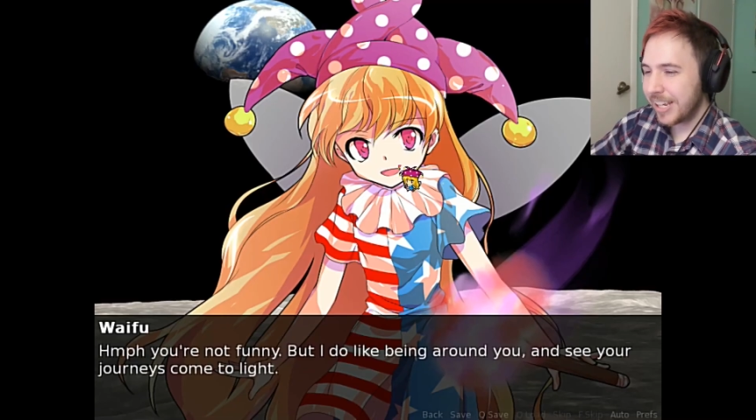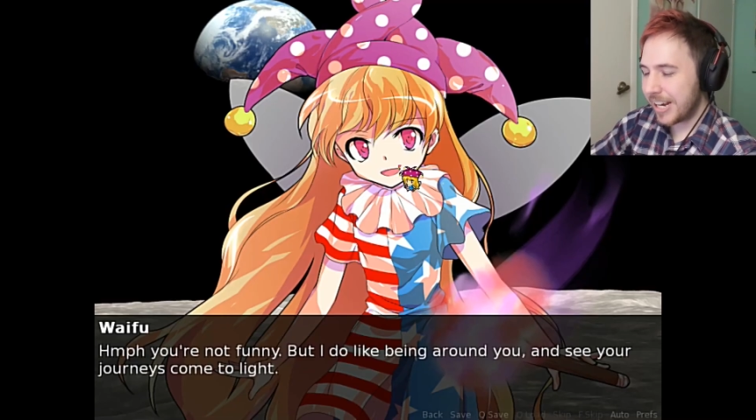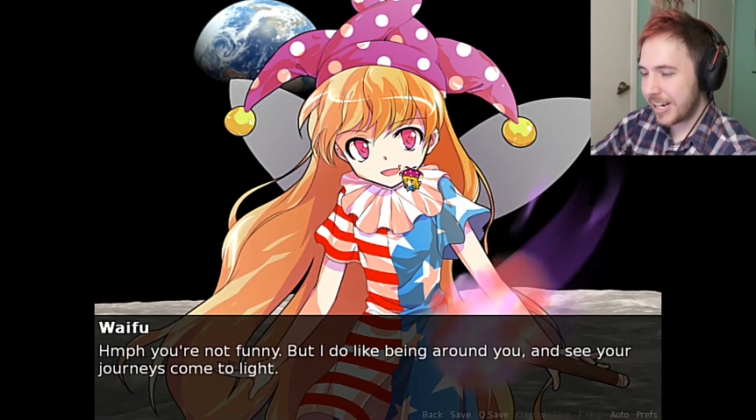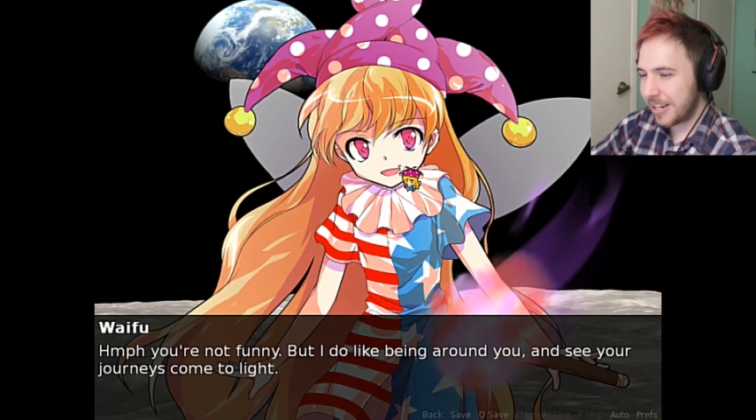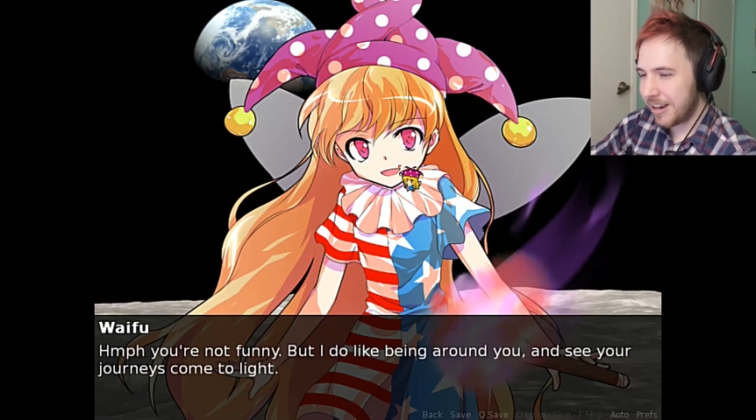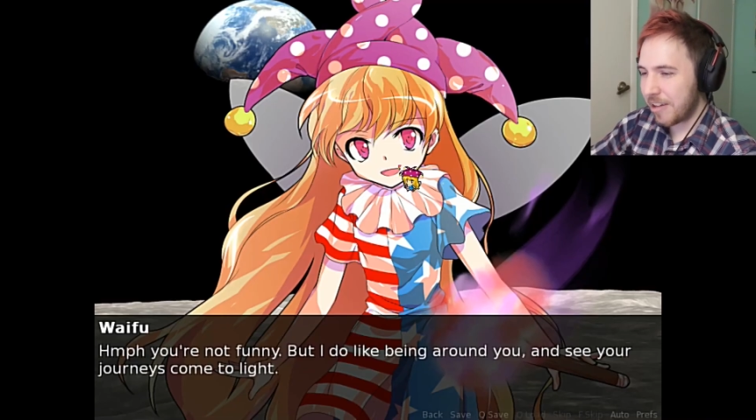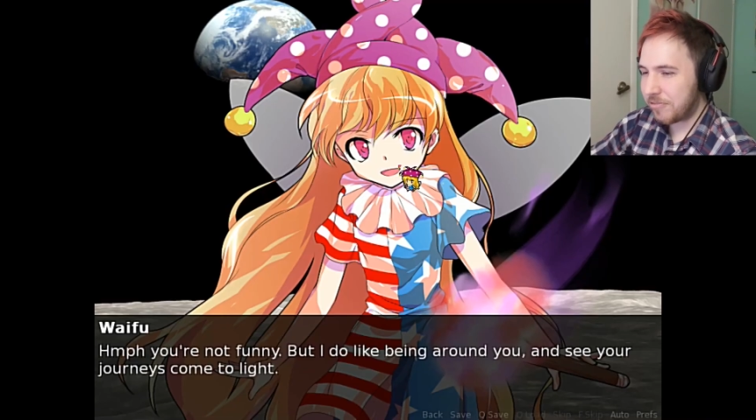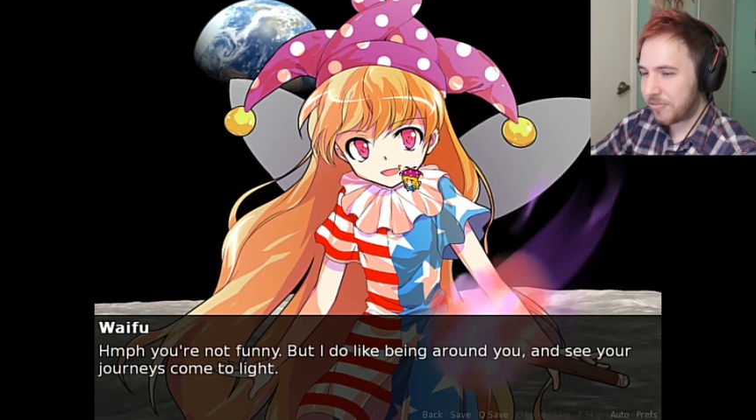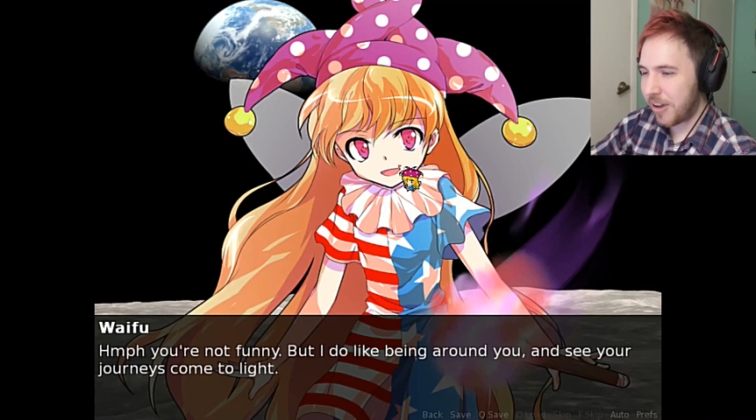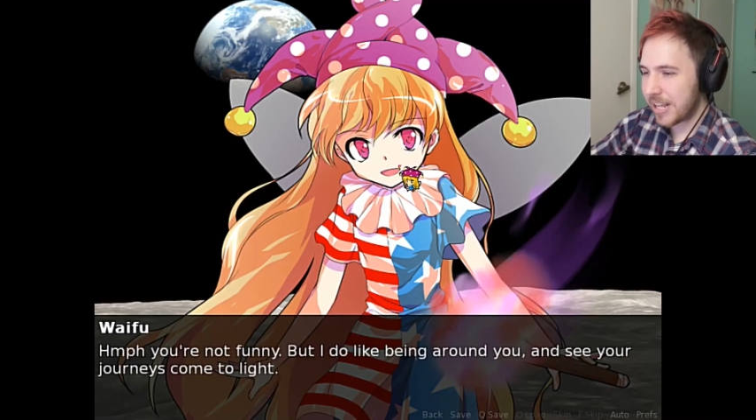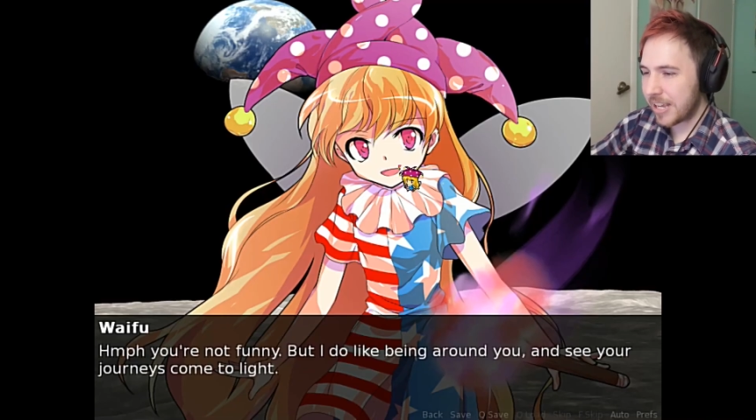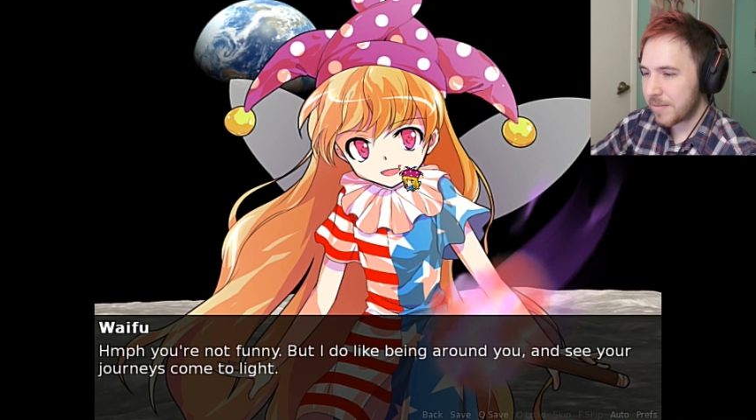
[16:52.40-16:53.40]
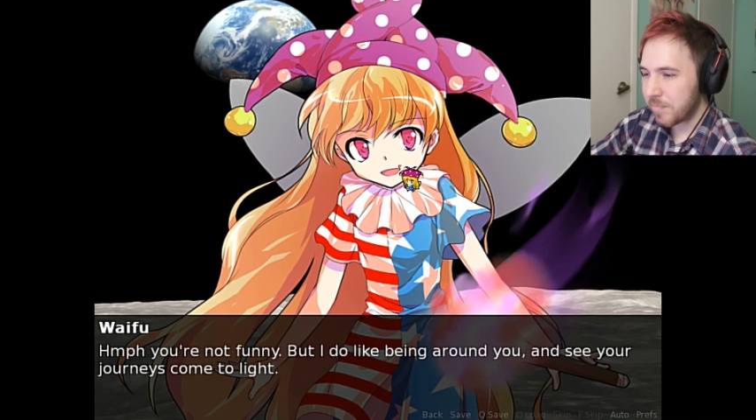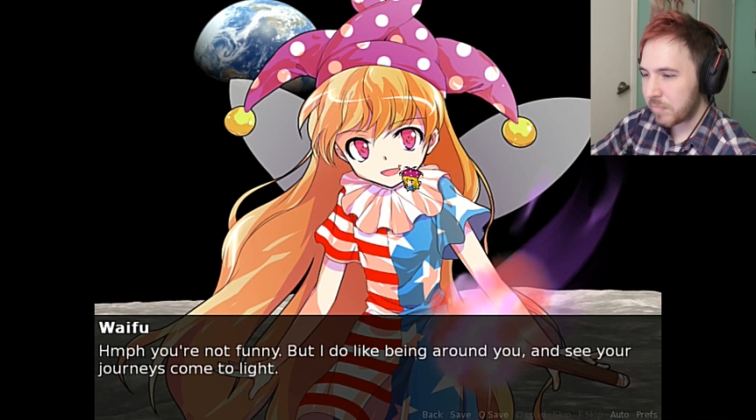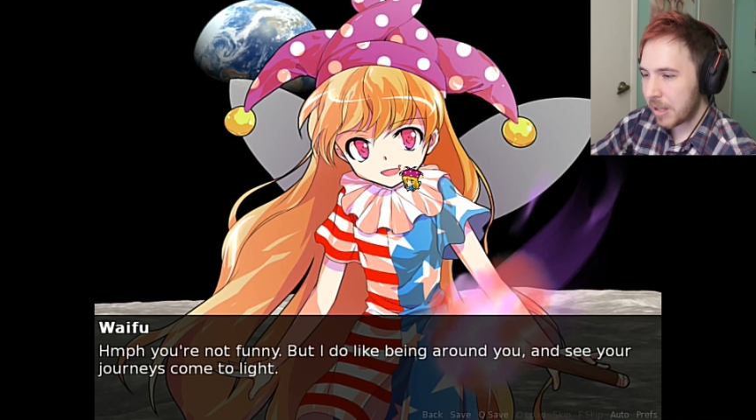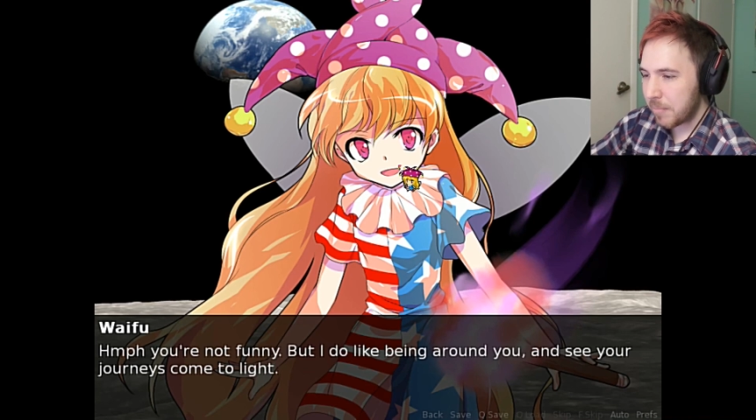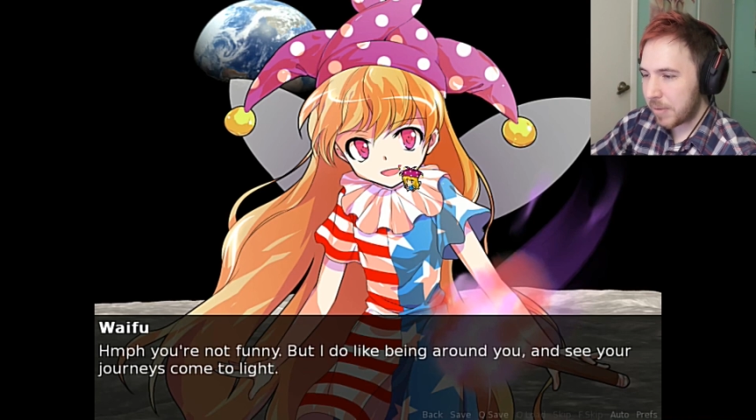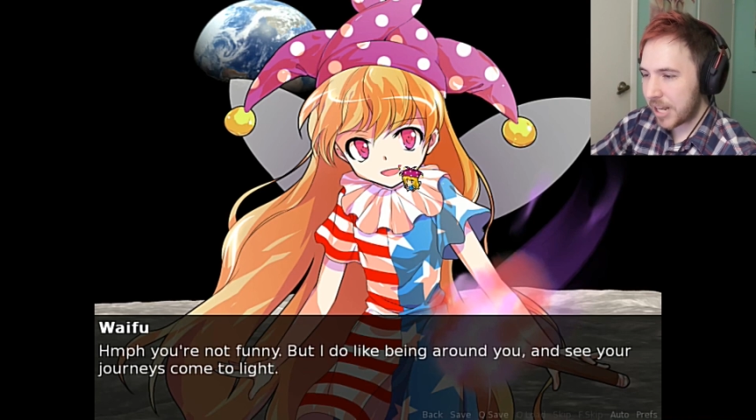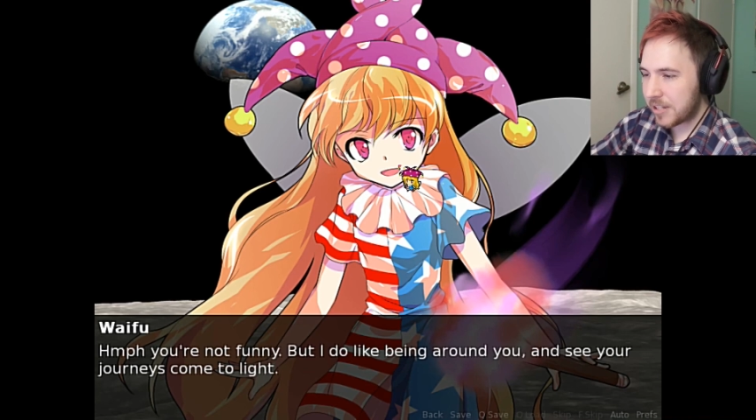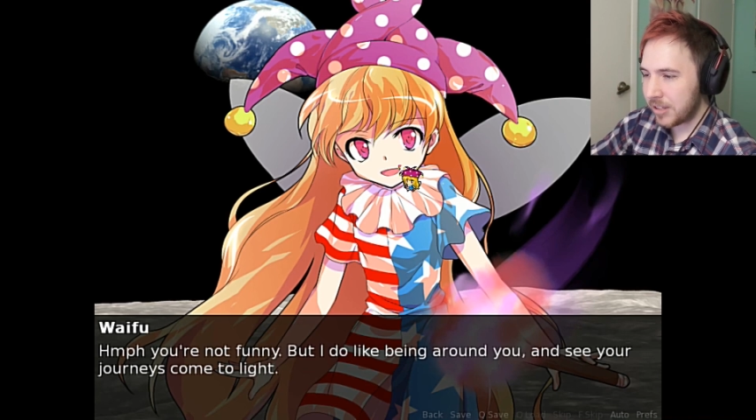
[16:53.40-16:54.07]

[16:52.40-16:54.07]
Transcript: you're not funny, but I